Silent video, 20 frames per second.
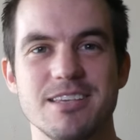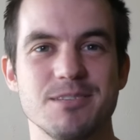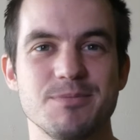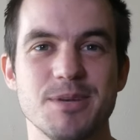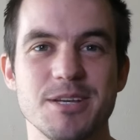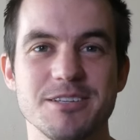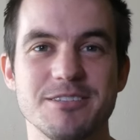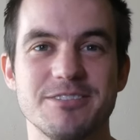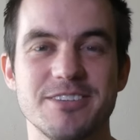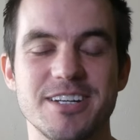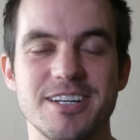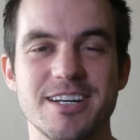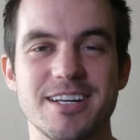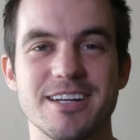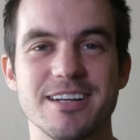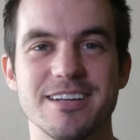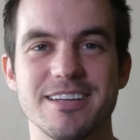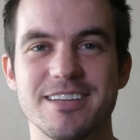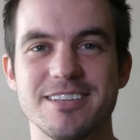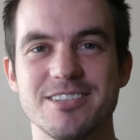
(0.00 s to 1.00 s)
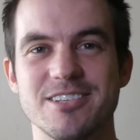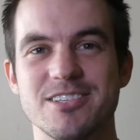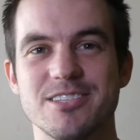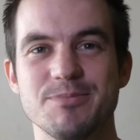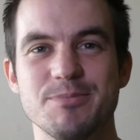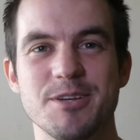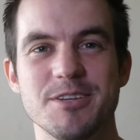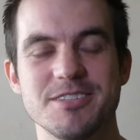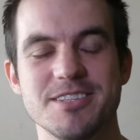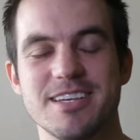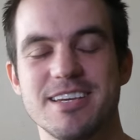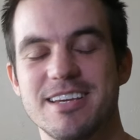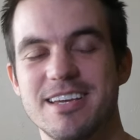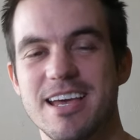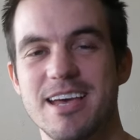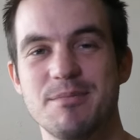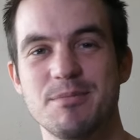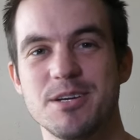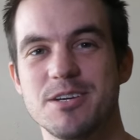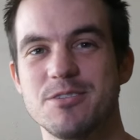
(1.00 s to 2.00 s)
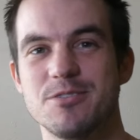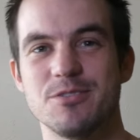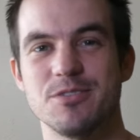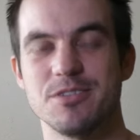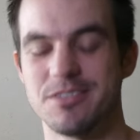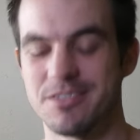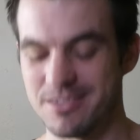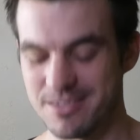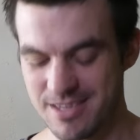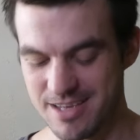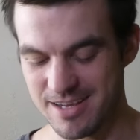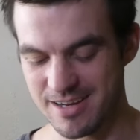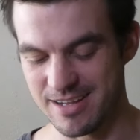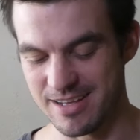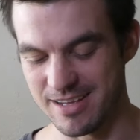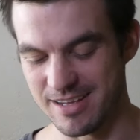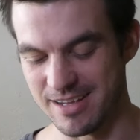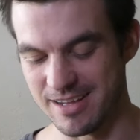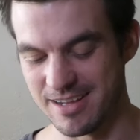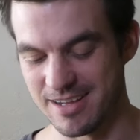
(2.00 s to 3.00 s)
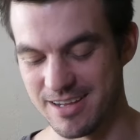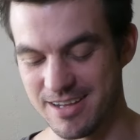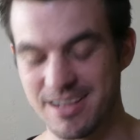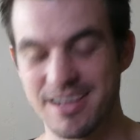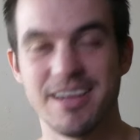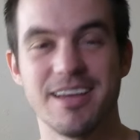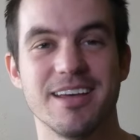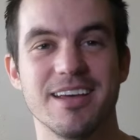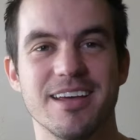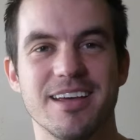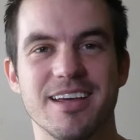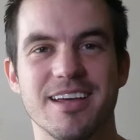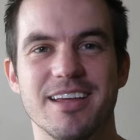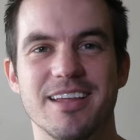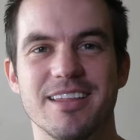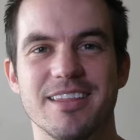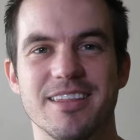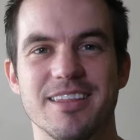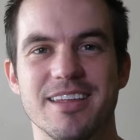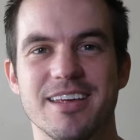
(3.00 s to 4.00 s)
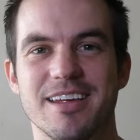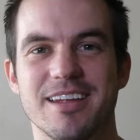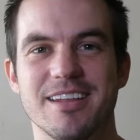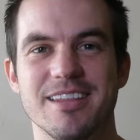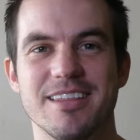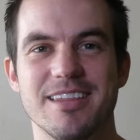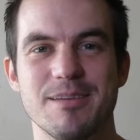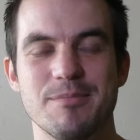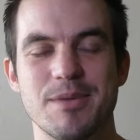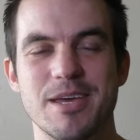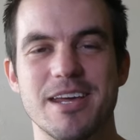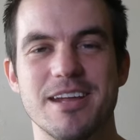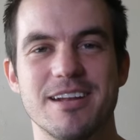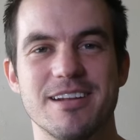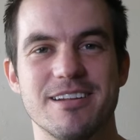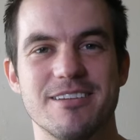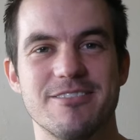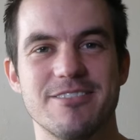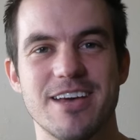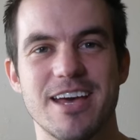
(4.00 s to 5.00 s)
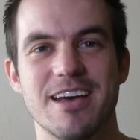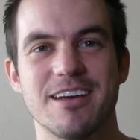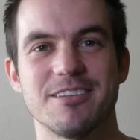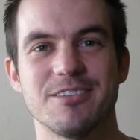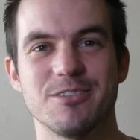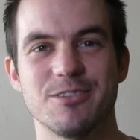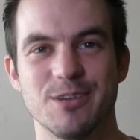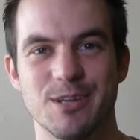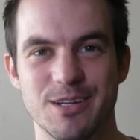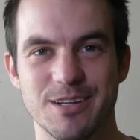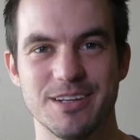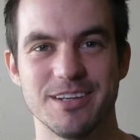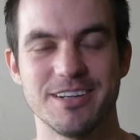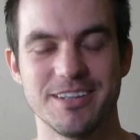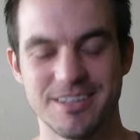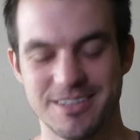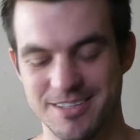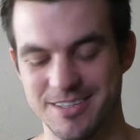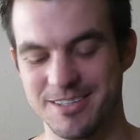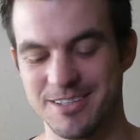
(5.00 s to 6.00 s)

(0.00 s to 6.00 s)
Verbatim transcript: It smells fine. It just smells like chemicals that that they made in a factory.